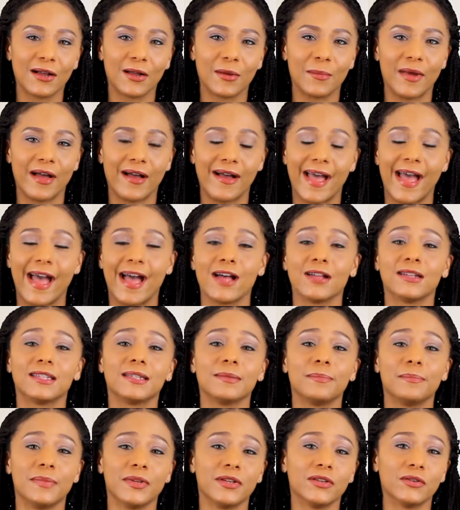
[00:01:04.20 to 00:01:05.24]
to talk about
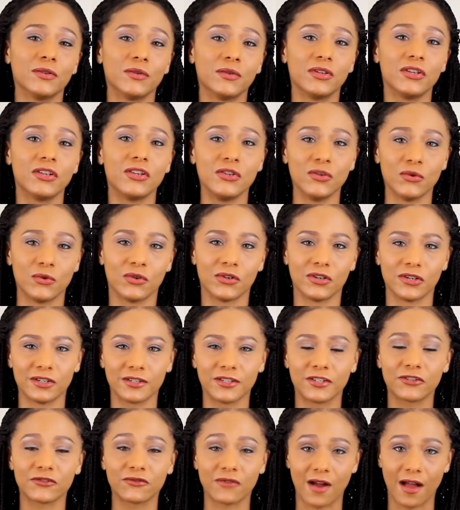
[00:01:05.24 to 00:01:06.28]
how to build
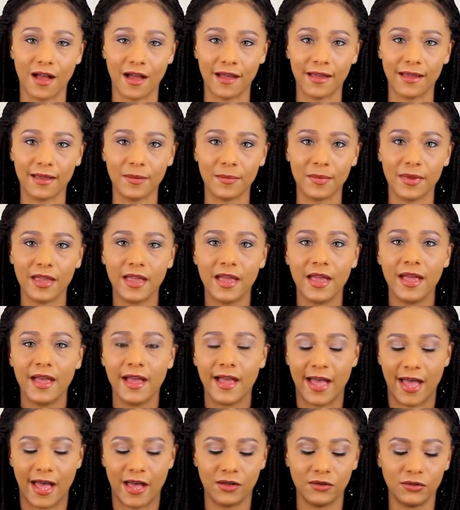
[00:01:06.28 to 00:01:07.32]
your tribe,
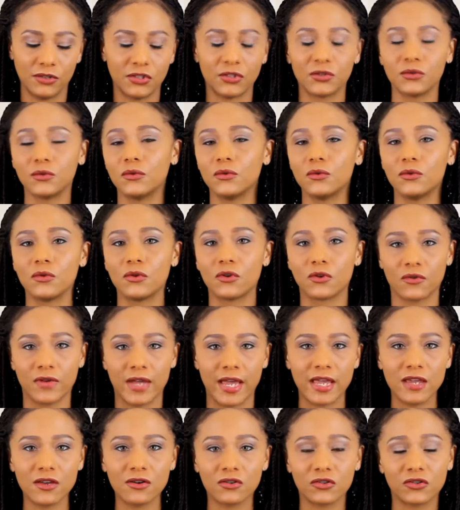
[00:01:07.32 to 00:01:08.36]
how to
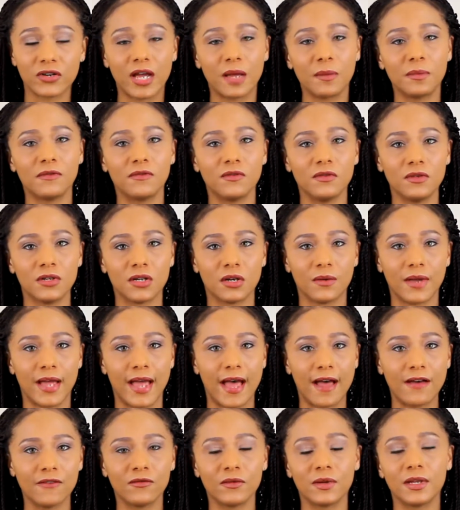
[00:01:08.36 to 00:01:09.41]
create your tribe if you
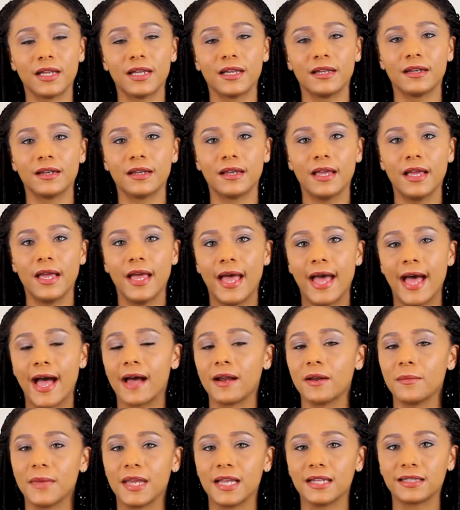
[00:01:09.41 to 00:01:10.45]
don't have one,
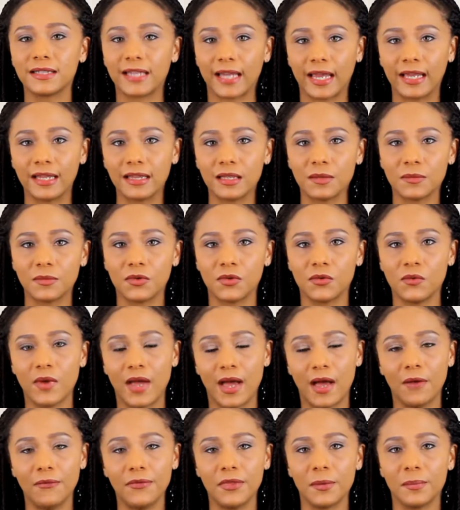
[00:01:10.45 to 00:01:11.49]
how to maintain them
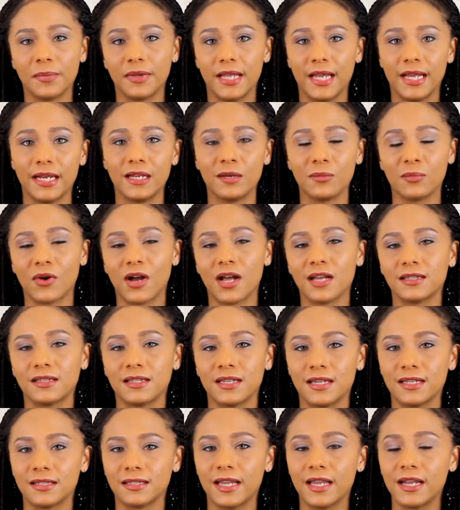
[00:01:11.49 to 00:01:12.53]
throughout the planning
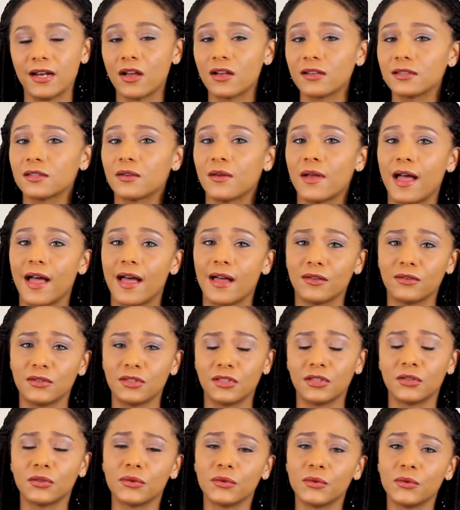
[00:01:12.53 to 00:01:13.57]
process, and also
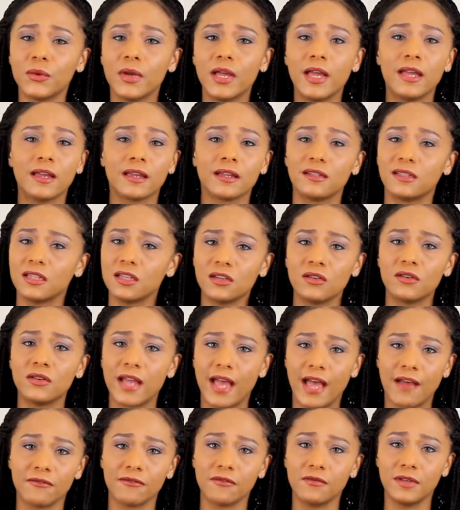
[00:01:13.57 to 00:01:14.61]
how to
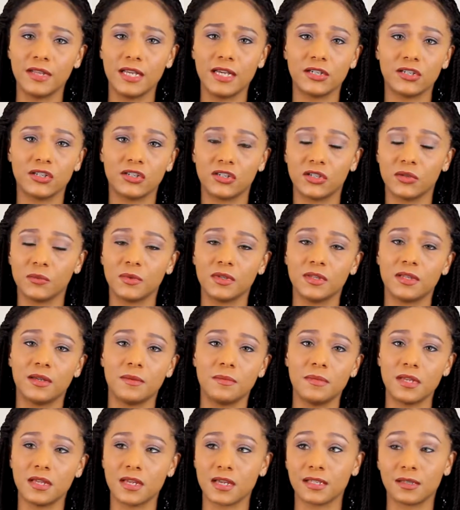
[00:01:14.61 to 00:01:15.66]
continue to have a relationship
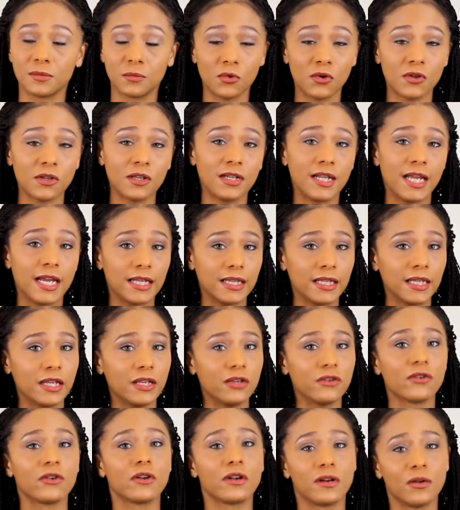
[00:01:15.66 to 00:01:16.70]
with them because more than
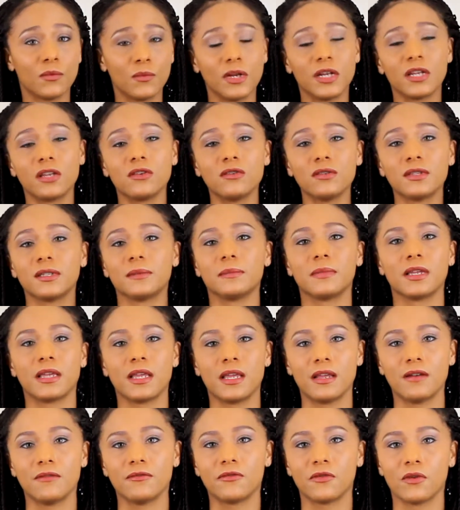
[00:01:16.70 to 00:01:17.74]
likely you're going to want to use them
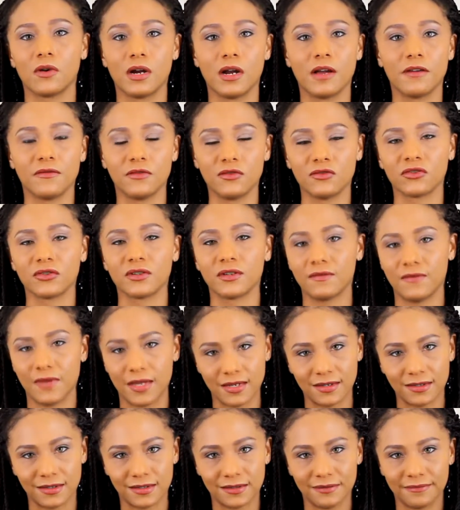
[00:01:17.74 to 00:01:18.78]
again for a future
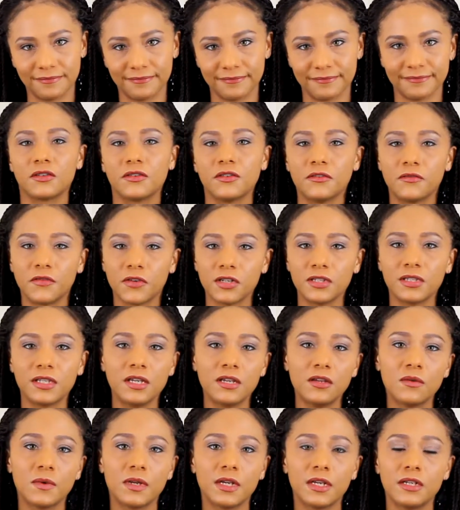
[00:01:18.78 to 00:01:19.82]
event. So the
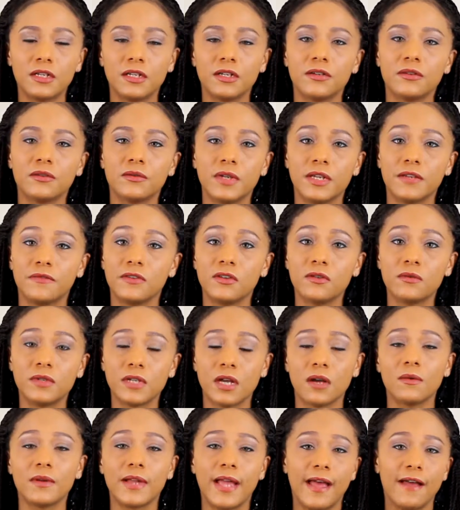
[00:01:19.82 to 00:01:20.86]
first thing you want to do if
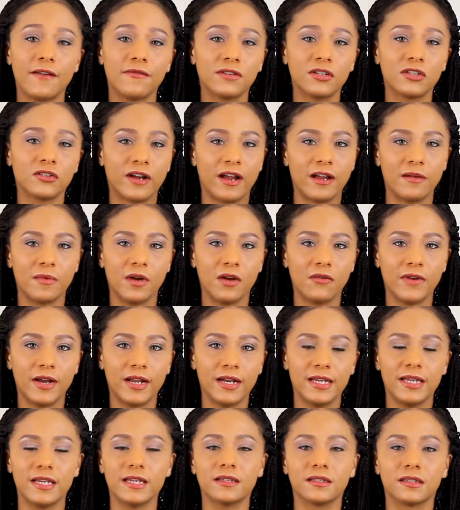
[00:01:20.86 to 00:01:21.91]
you don't have a tribe
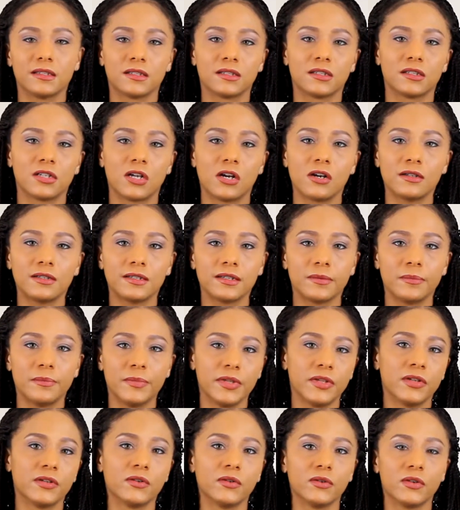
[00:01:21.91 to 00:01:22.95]
already is to start
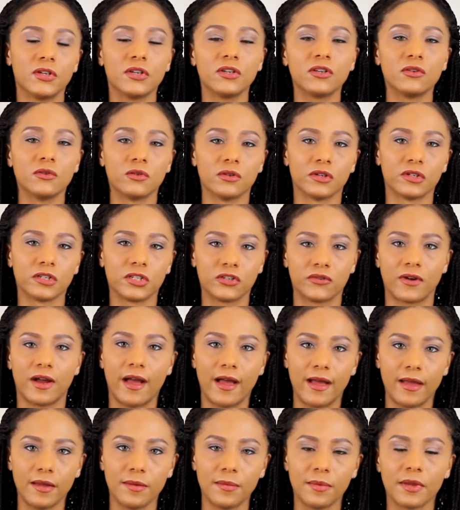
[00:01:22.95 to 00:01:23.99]
to build your
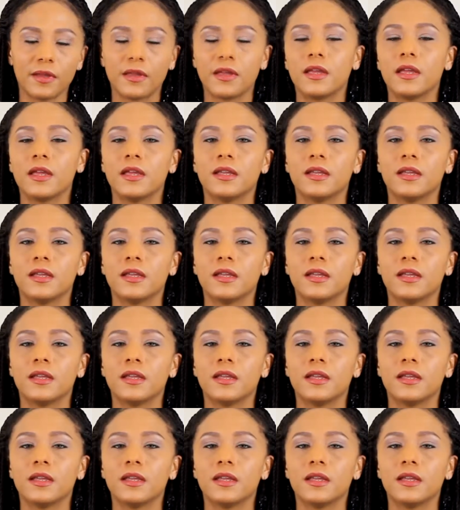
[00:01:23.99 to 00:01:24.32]
tribe.